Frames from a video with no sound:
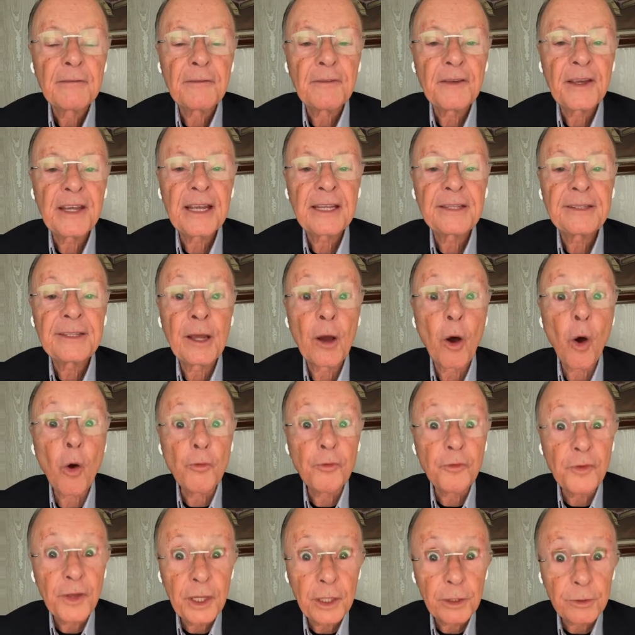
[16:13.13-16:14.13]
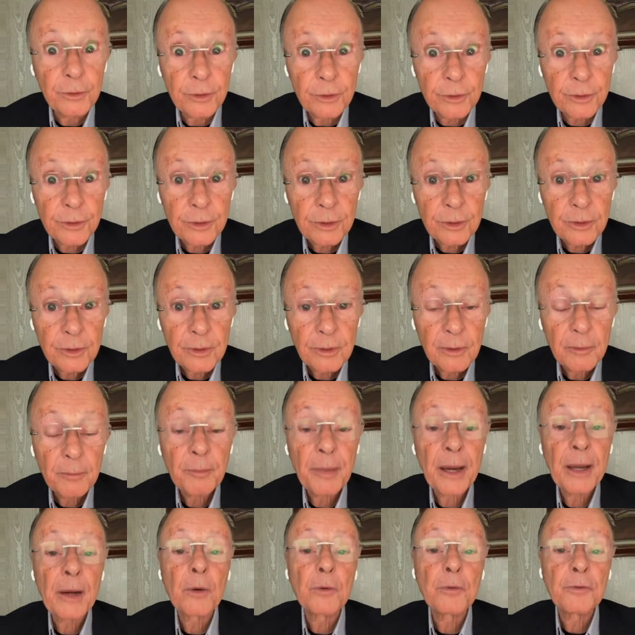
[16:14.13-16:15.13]
in order for us to have
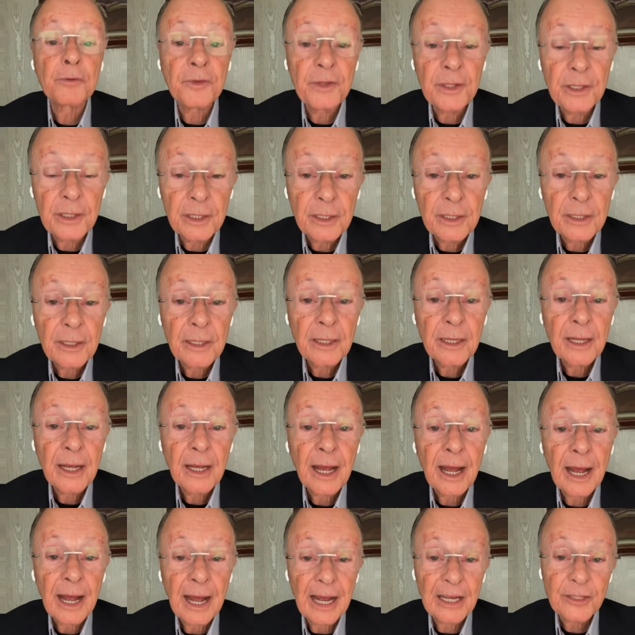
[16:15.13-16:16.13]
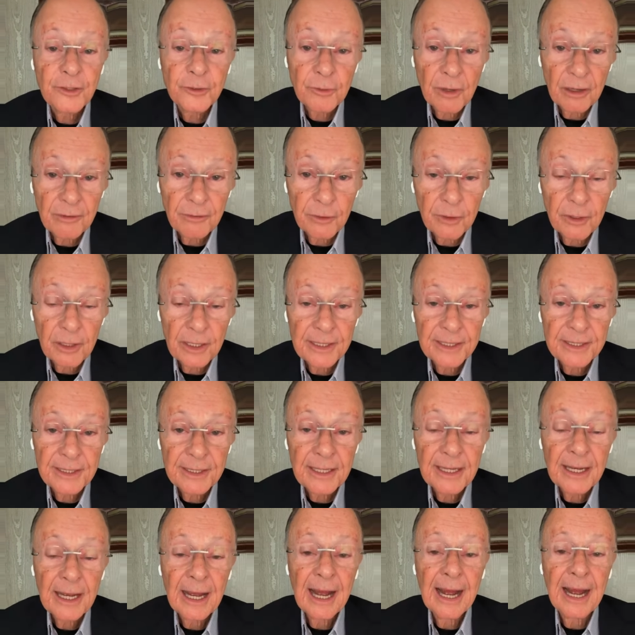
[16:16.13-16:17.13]
ears to hear his voice,
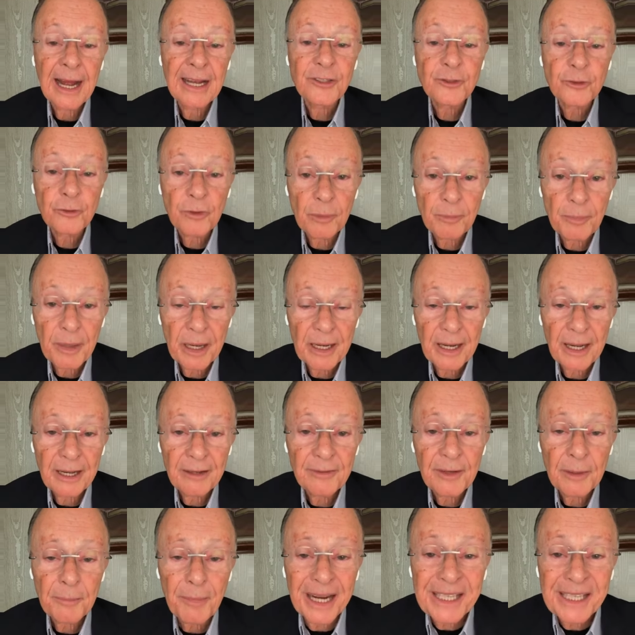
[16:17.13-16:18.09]
his word.